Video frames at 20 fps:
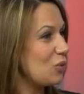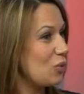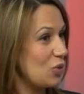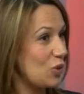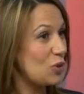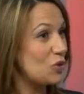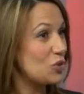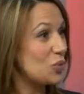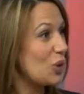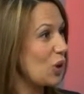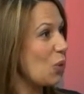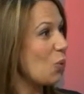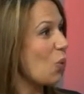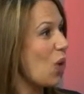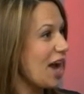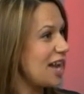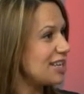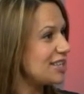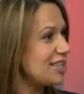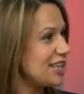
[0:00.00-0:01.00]
they're doing a
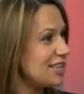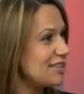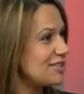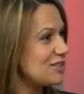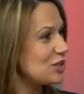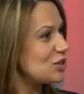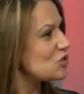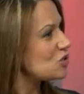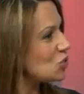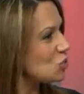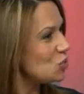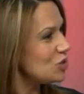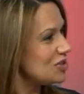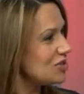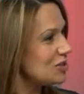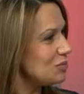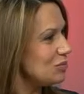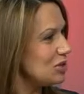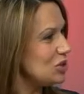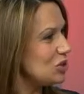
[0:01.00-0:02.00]
wine tasting. So what
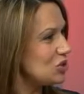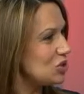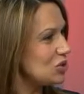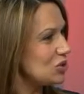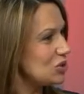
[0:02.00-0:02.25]
does it mean to